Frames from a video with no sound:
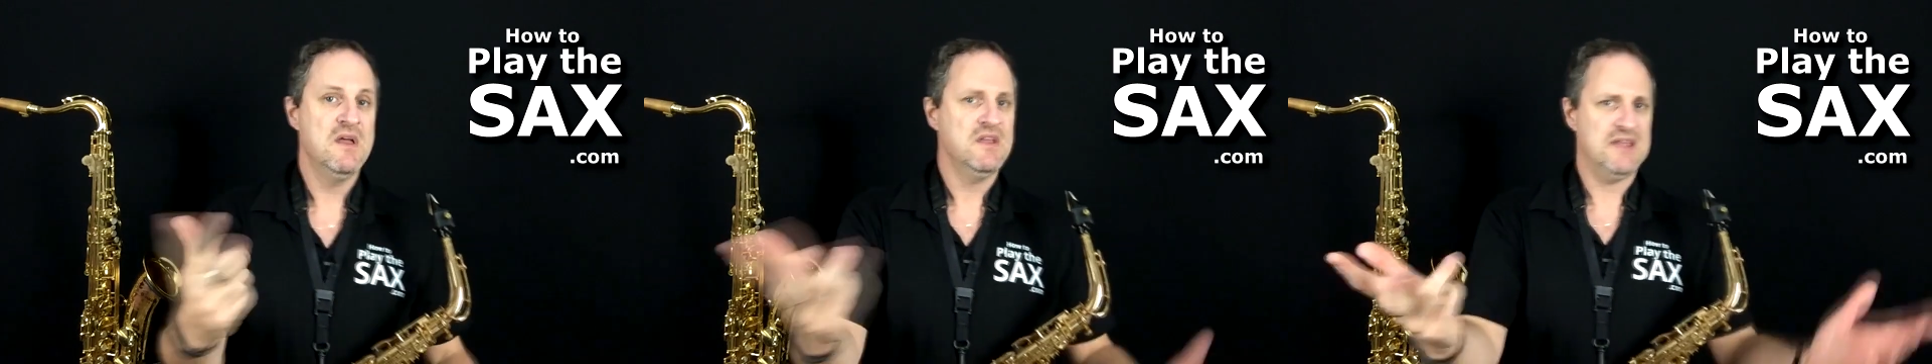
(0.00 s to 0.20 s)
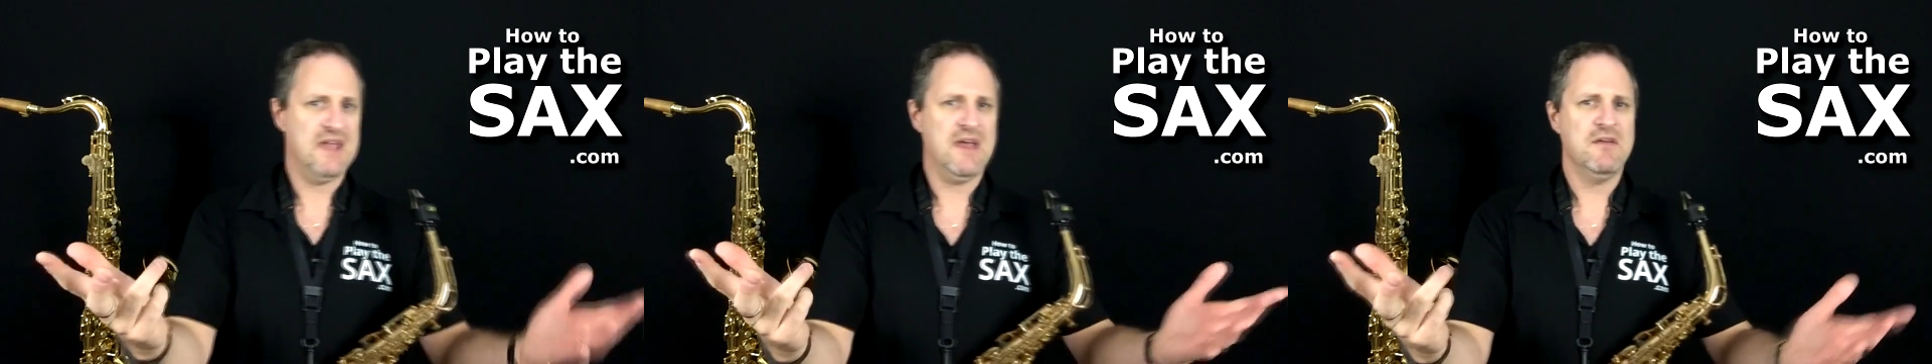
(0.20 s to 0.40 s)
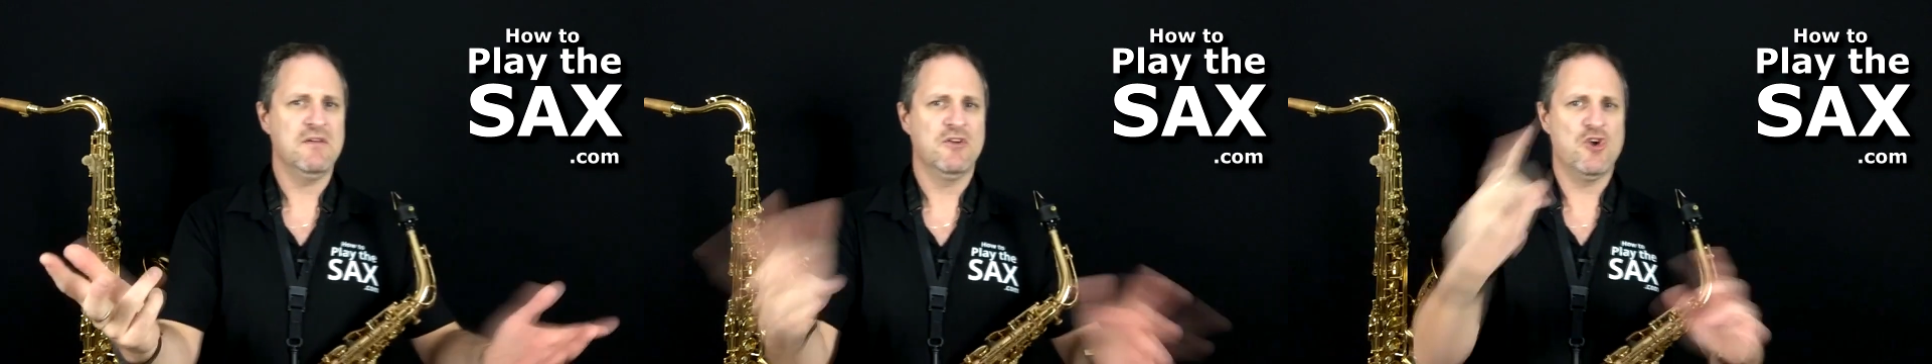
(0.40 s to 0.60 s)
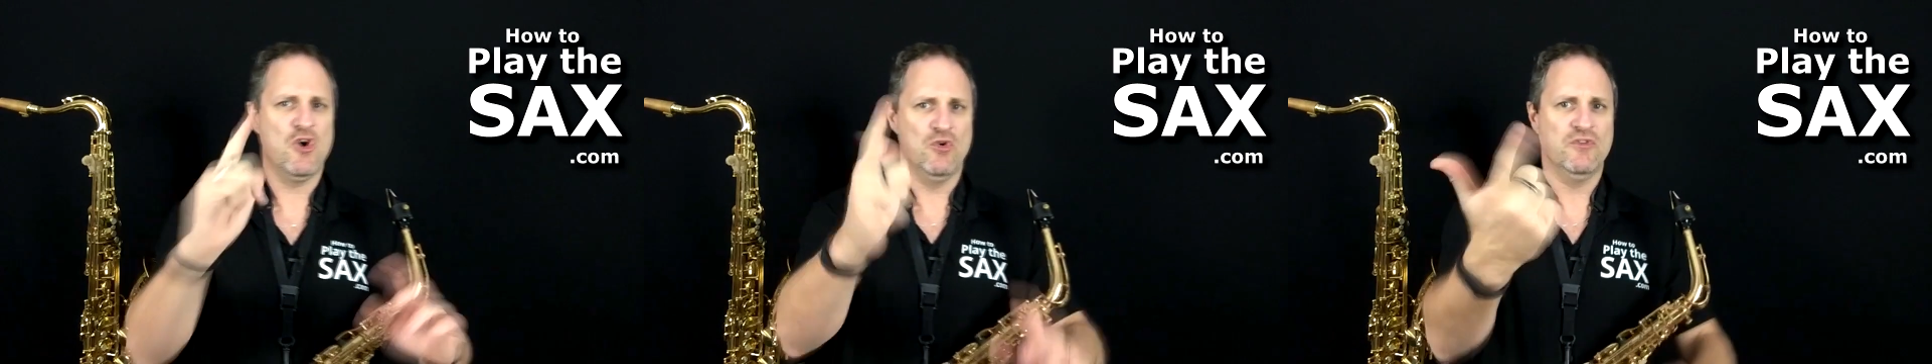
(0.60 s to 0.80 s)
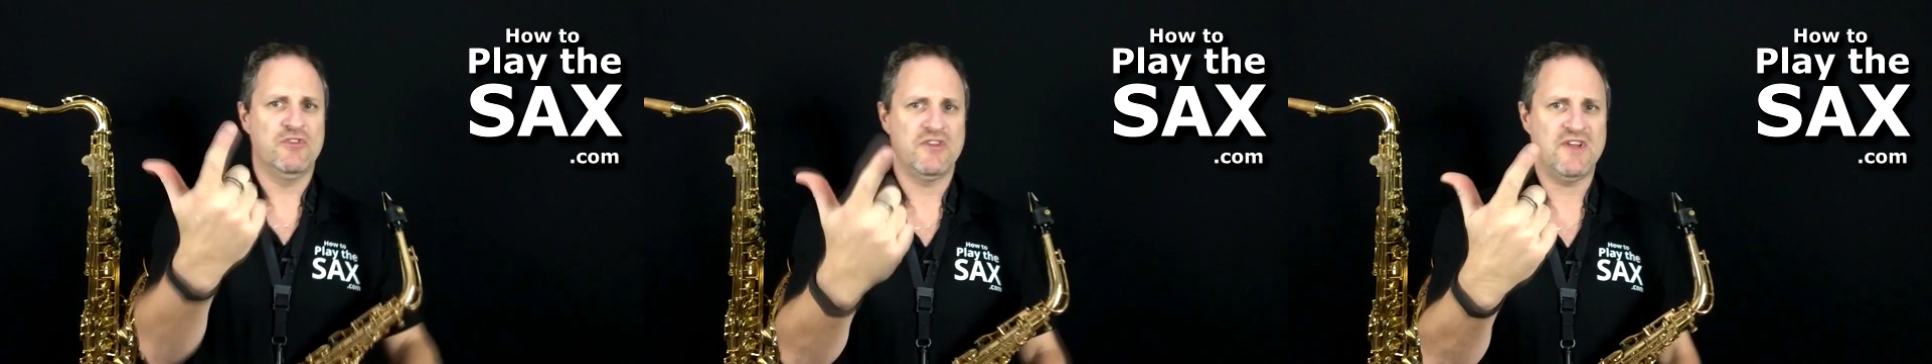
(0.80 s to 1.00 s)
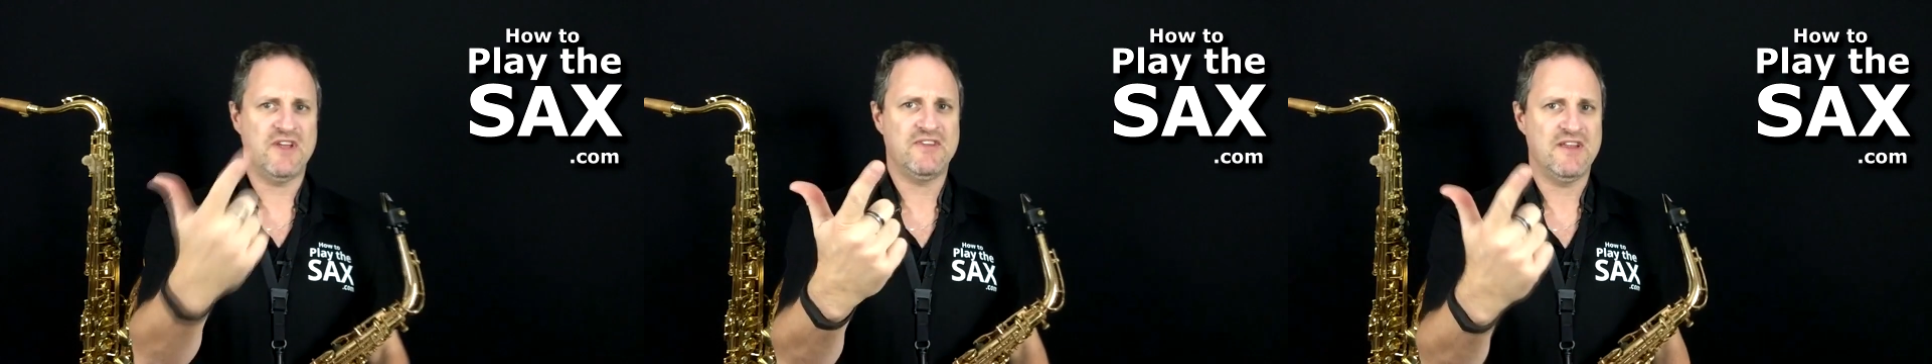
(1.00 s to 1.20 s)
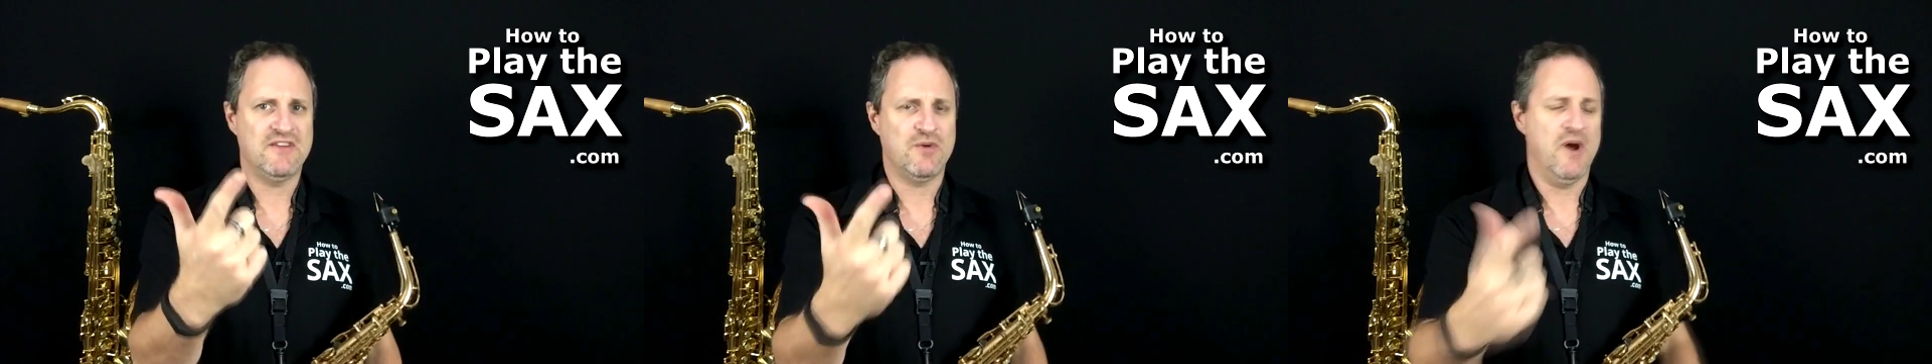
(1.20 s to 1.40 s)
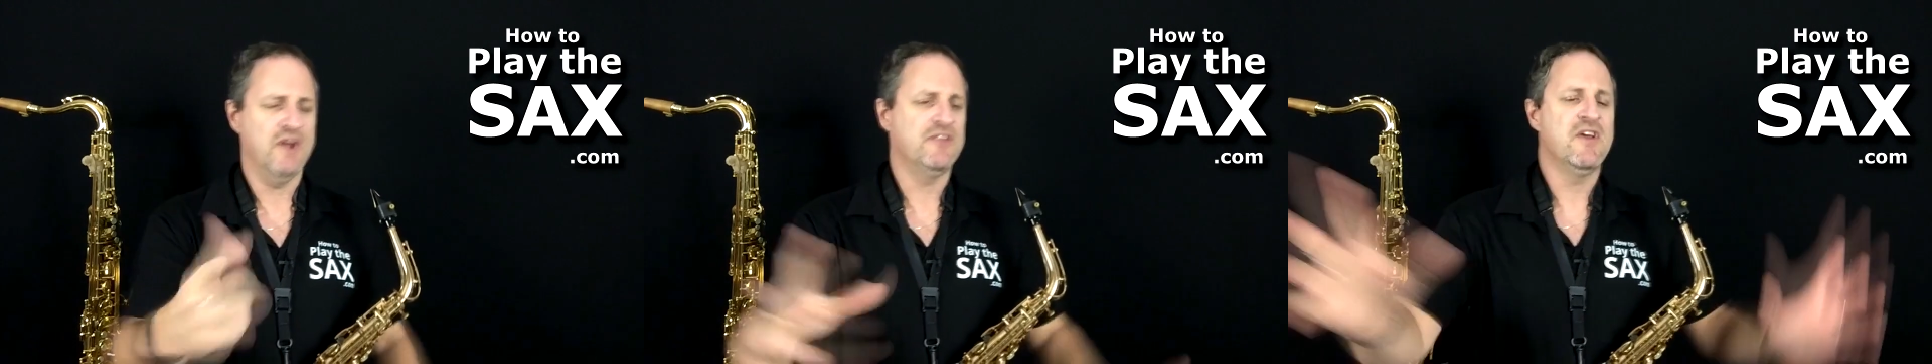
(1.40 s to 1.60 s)
Yeah, cool. So it does that
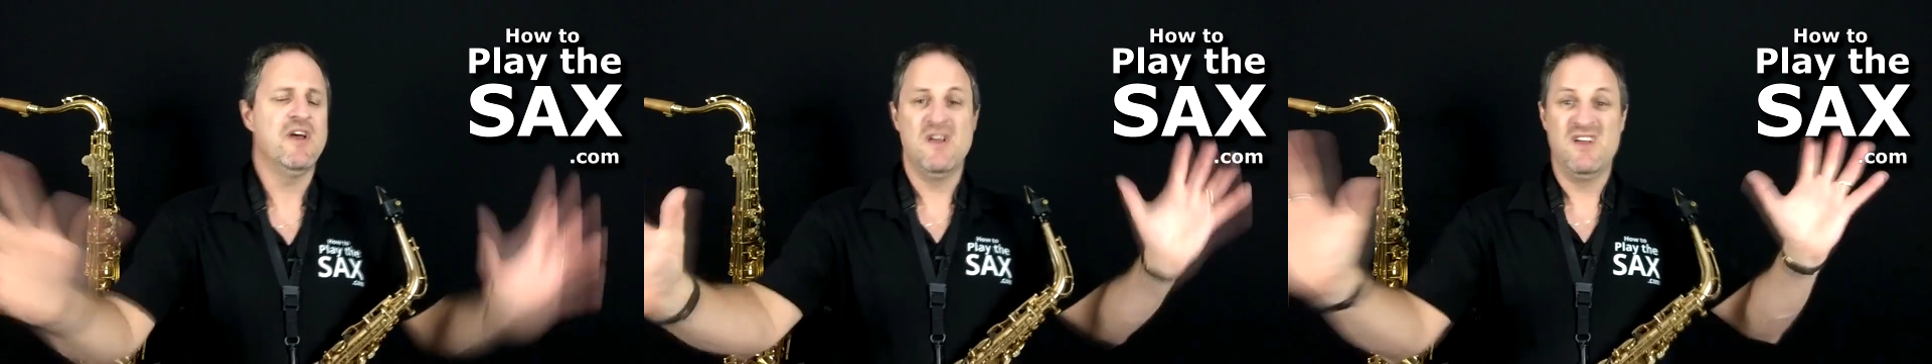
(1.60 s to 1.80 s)
twice.